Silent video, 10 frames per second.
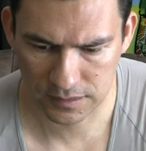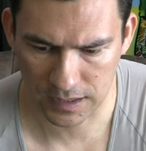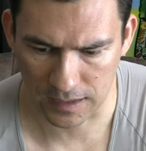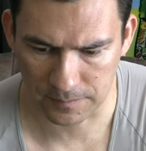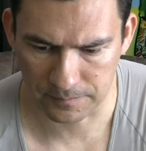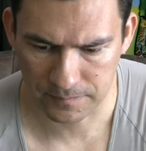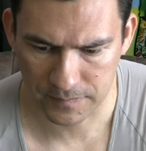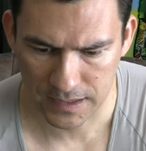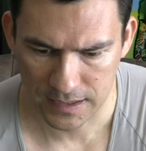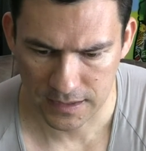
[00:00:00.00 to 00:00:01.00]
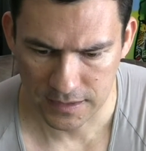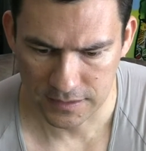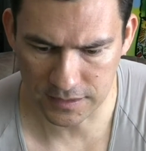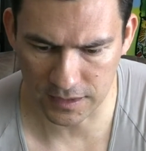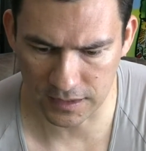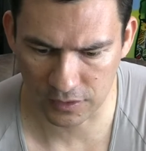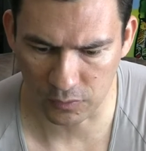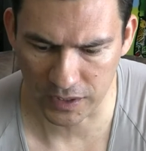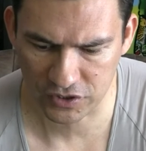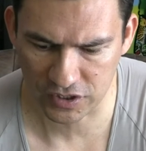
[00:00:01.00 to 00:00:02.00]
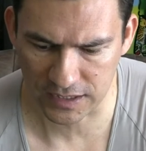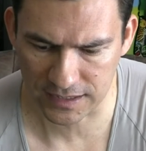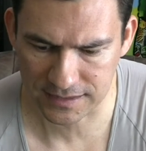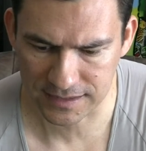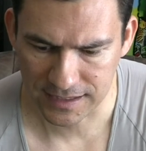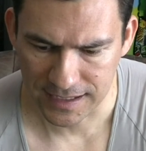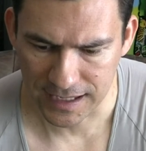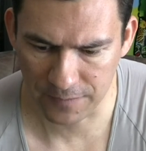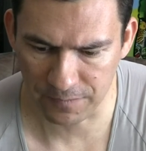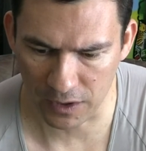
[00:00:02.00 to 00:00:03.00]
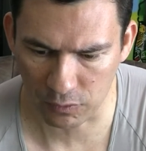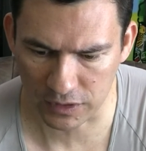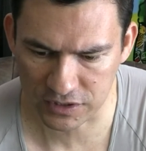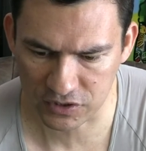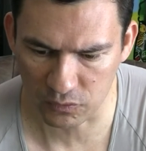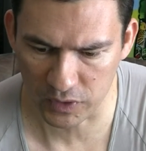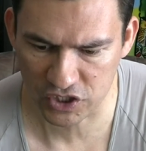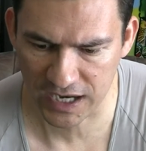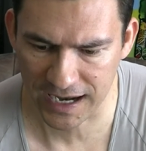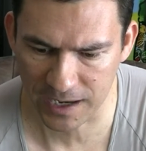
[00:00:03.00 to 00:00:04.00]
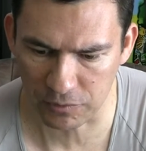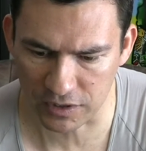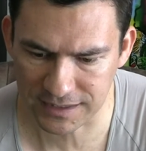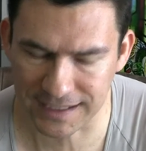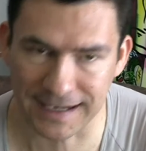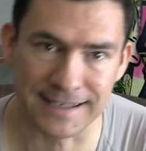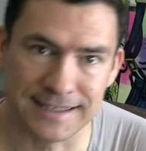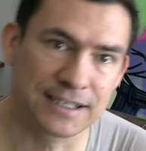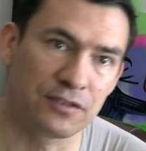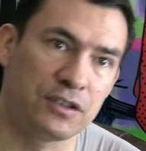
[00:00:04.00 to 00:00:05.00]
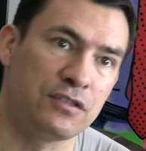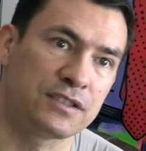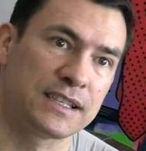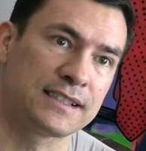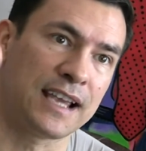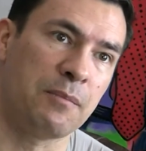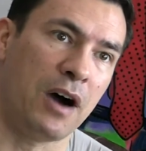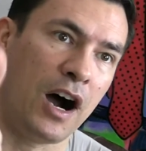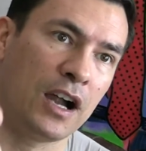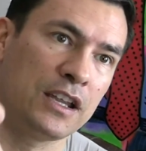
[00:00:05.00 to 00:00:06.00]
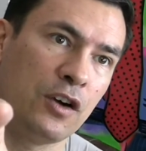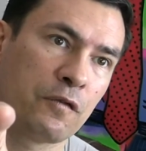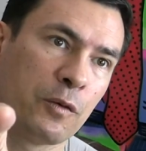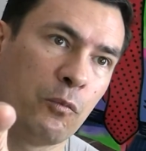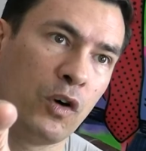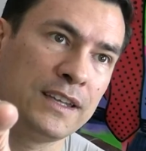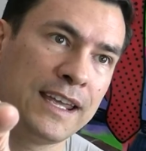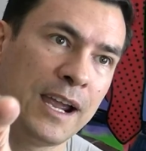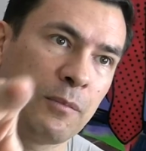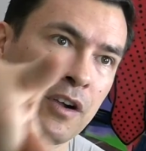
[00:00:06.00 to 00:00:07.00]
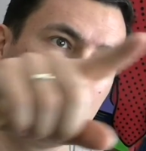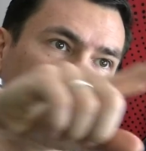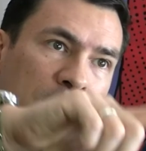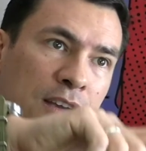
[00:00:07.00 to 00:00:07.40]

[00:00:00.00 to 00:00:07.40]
okay. So then the question is, if I were to switch cameras, can I still use the same audio from one camera?